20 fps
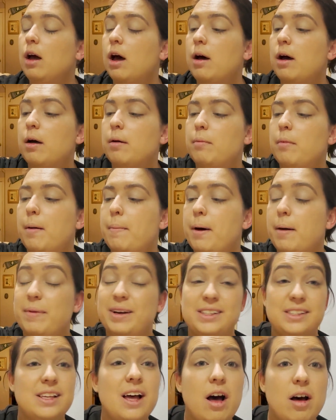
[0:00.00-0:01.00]
um, about
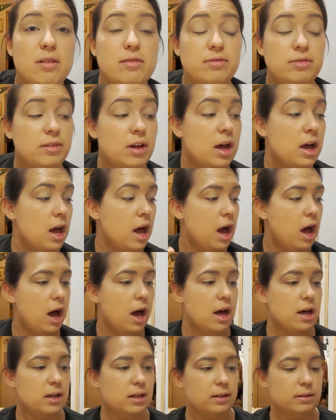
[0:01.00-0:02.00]
myself
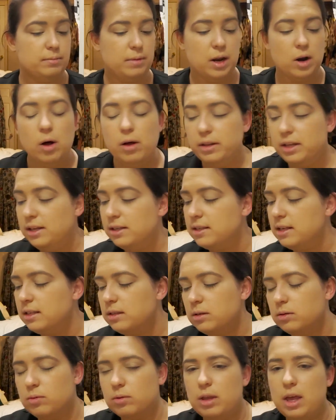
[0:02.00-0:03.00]
um, and all these things
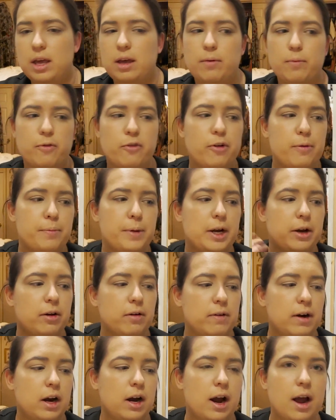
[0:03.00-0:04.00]
like for my
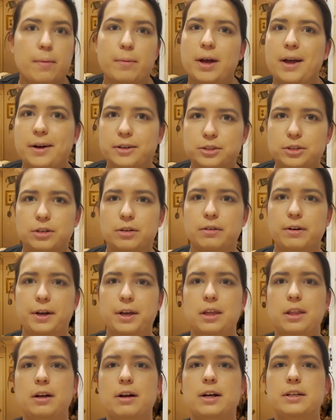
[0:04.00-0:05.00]
career and my
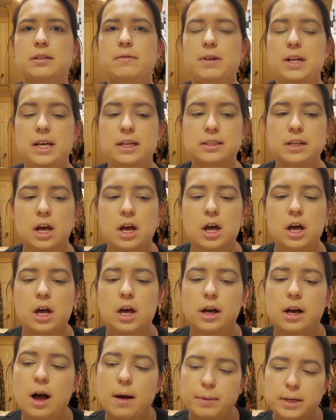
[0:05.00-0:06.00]
extracurricular activities
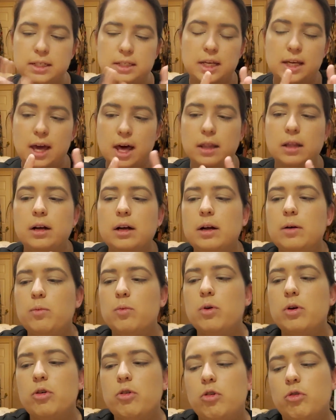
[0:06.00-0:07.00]
coming together
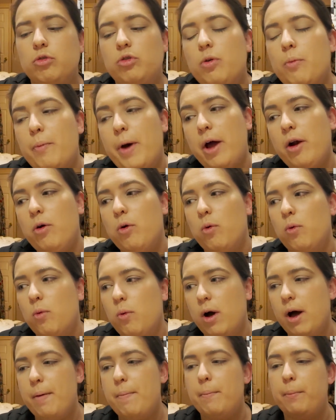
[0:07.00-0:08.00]
will no matter
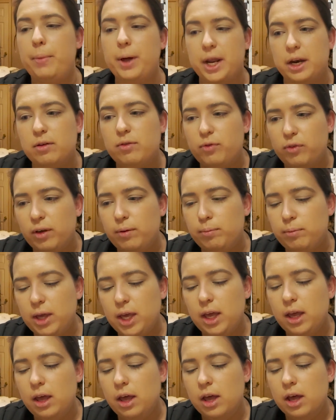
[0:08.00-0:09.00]
what benefit
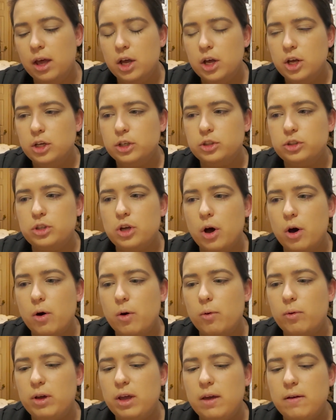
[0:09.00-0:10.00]
me.
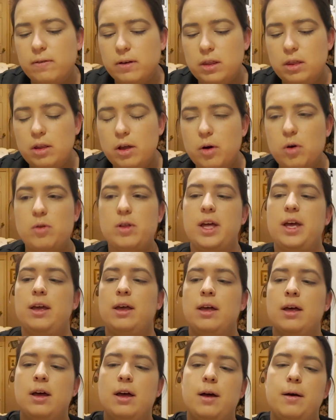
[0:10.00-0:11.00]
So even though like
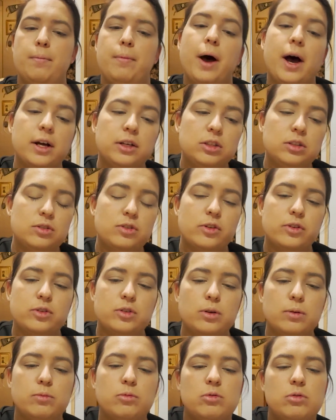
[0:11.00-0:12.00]
pageant
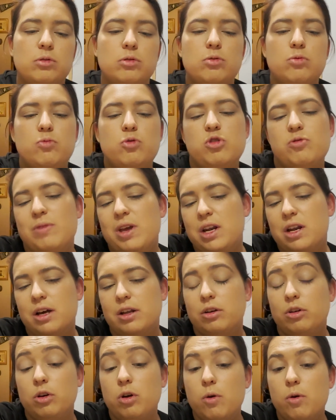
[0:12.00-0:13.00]
systems may not
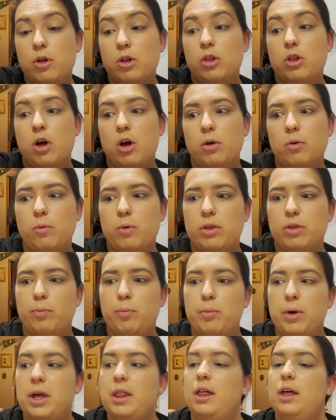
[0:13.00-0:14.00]
go along with
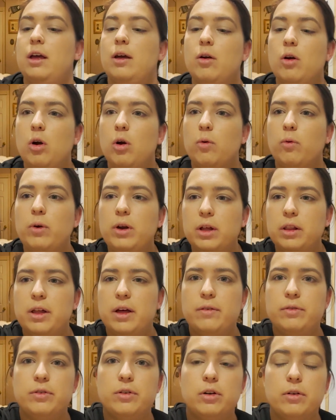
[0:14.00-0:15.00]
my like real
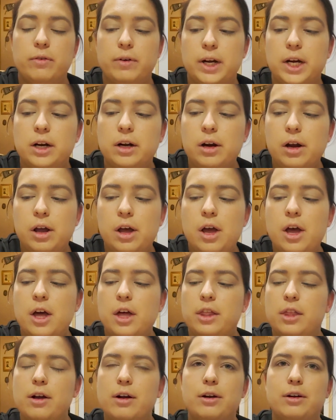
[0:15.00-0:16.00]
life career,
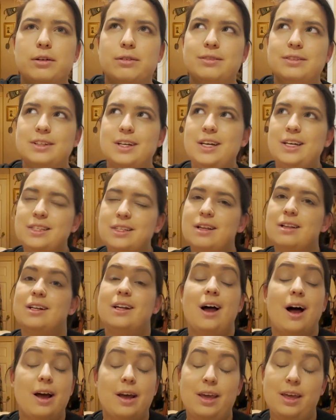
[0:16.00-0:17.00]
there is a
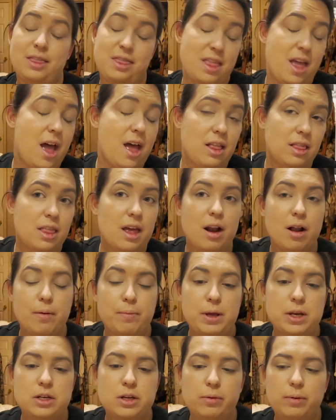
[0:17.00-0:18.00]
lot in that that I'll
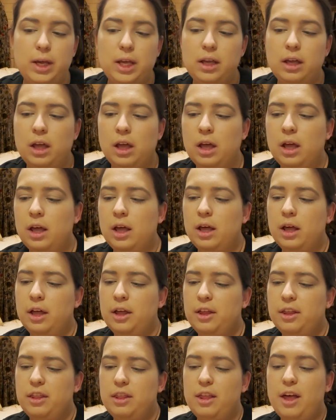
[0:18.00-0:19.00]
be doing
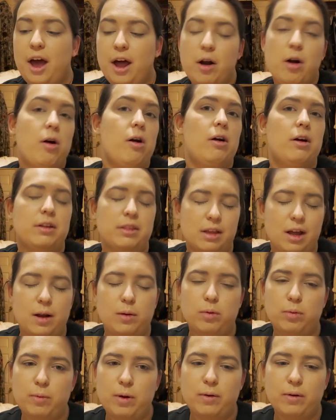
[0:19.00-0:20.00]
that are in line
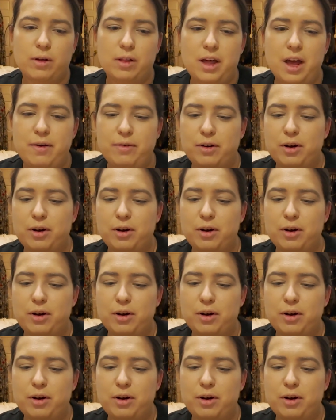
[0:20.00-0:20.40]
with my real life